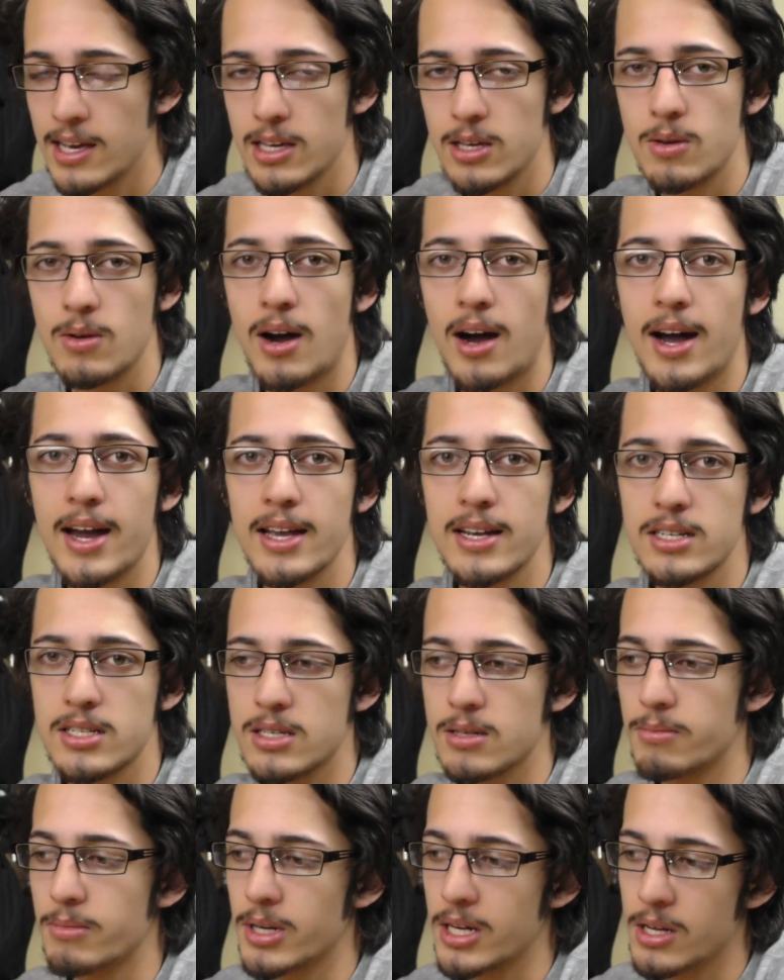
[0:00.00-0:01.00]
You hire
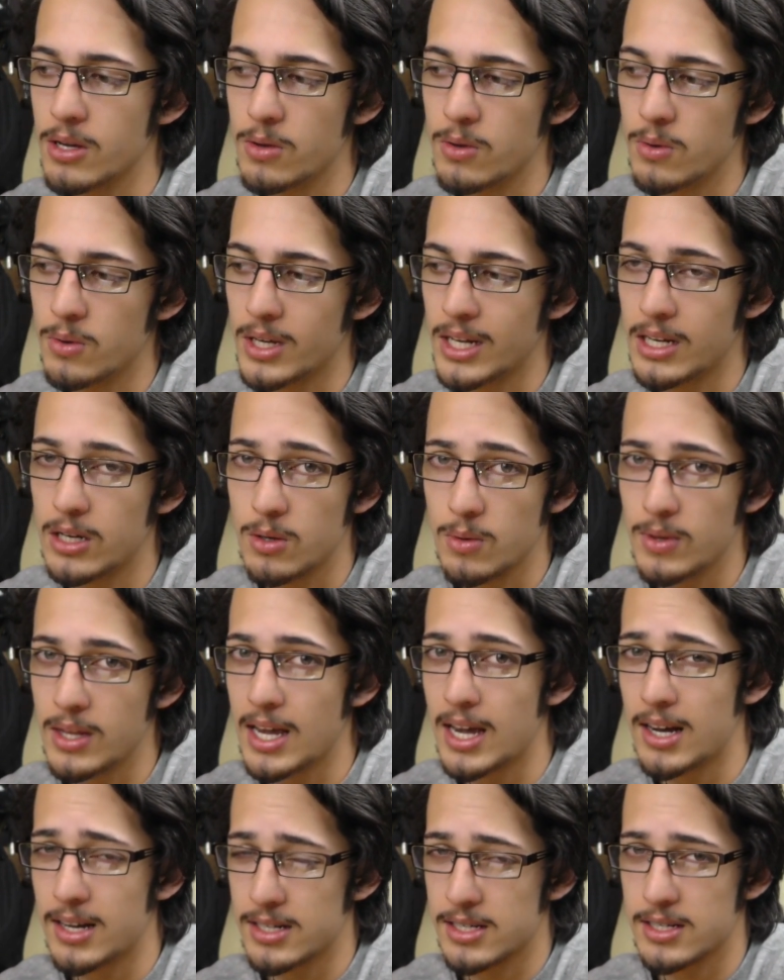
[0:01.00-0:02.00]
somebody who can do
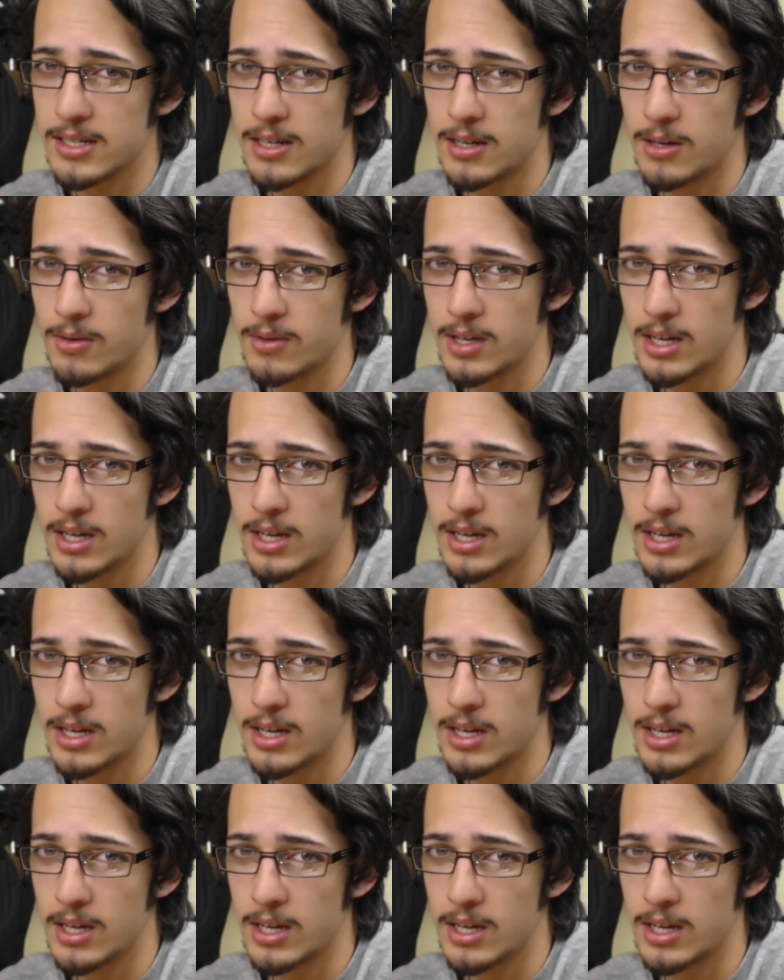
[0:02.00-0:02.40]
the art style